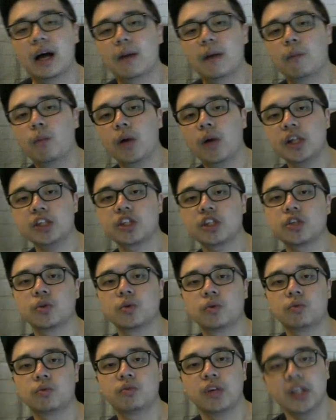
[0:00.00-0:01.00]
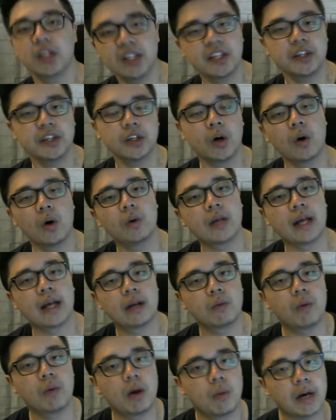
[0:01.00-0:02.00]
Once you really know that
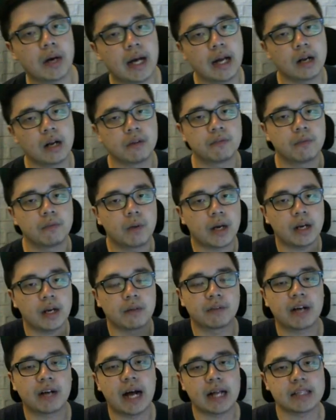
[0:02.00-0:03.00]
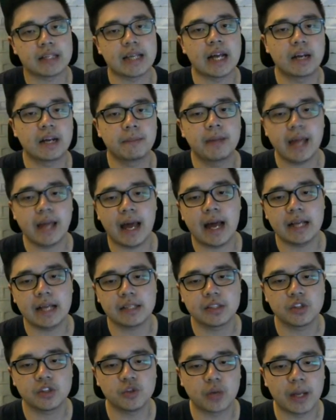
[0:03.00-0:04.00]
what kind of cards enemy
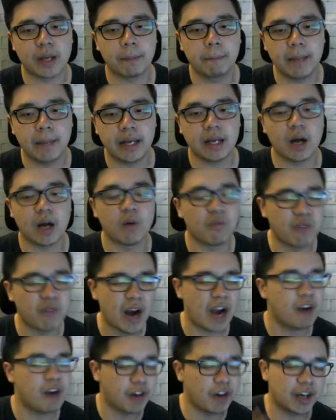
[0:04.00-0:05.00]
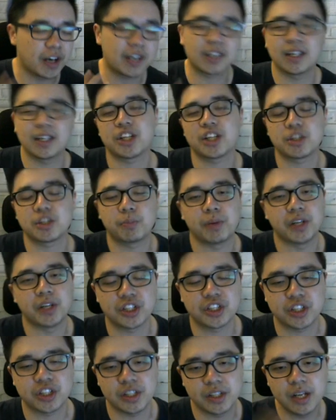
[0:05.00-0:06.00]
has, you can make a very clutch
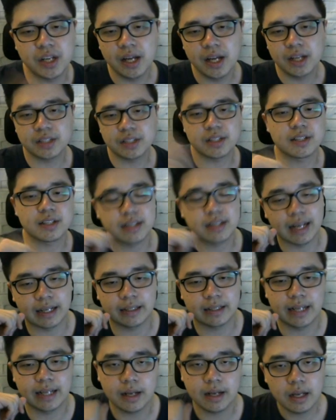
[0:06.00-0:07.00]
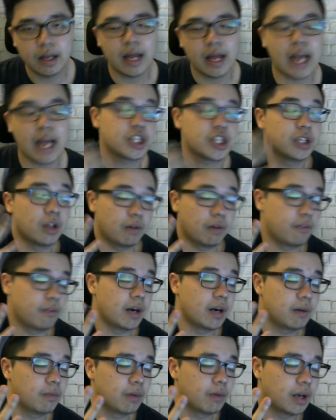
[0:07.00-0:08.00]
prediction just like that. Actually,
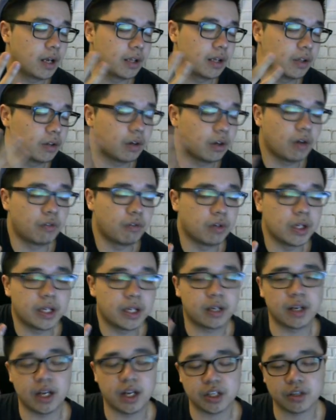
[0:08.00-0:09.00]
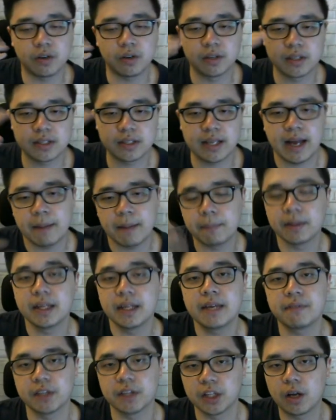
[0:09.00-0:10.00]
not really clutch. Honestly, I
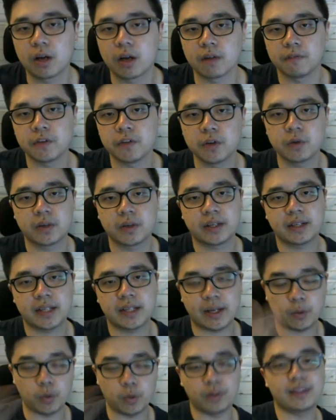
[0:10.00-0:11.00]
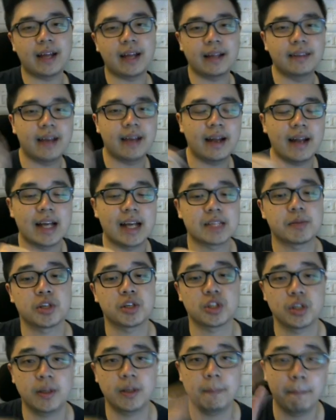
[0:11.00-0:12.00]
believe a lot of you could done that,
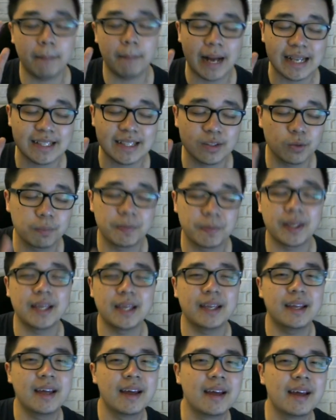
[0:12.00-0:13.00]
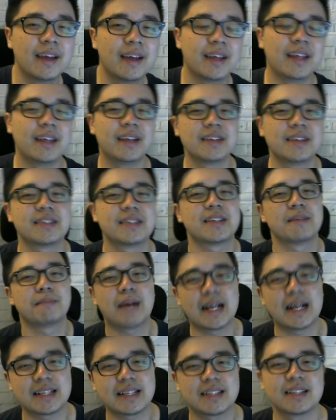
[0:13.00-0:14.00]
especially Marcel P. He is the
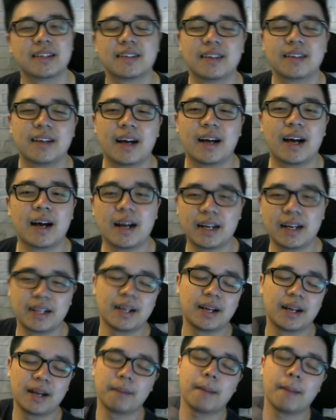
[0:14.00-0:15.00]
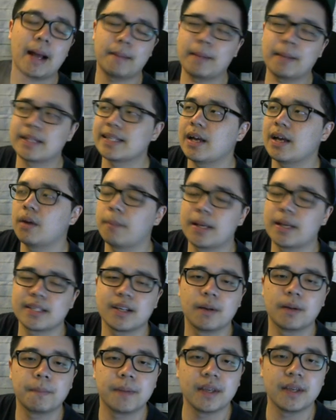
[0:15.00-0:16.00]
master.
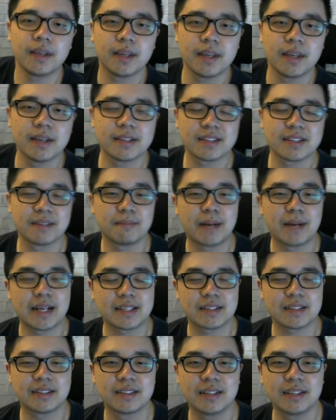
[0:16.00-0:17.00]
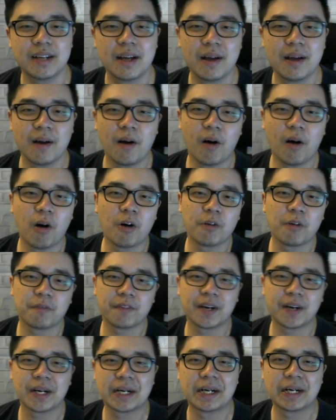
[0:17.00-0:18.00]
Marcel P. He is the master of
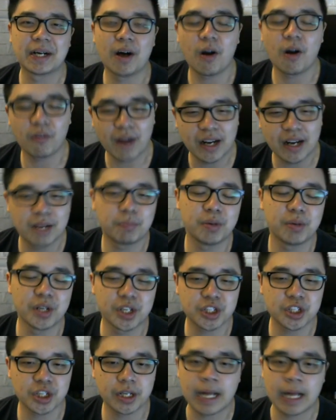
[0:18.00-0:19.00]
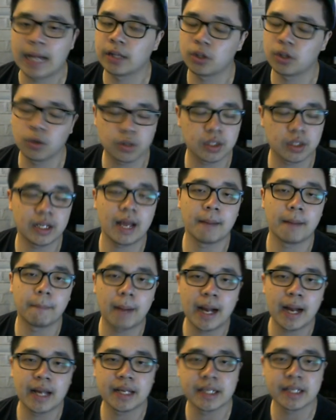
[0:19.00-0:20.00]
Hog Rider prediction, and totally
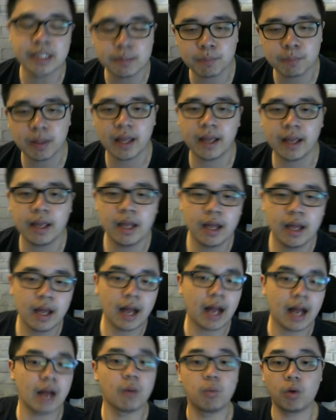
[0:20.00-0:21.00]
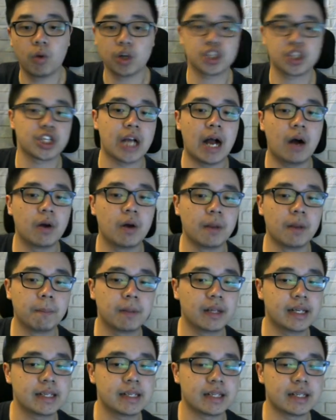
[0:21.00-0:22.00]
admire his play. I watch how he
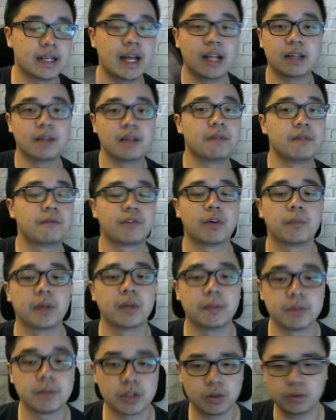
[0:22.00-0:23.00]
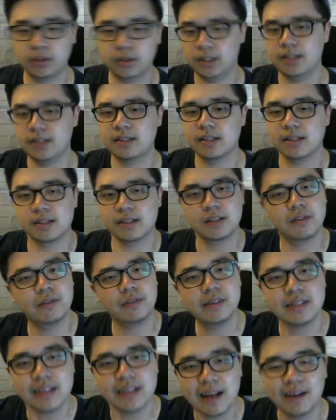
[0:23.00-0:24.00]
plays and I learn from him. So this is the
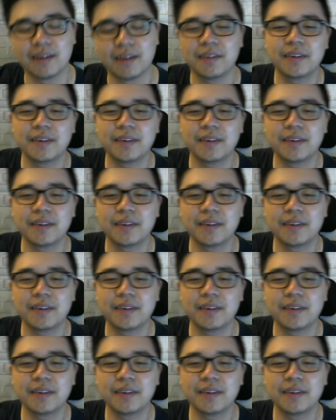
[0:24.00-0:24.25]
result.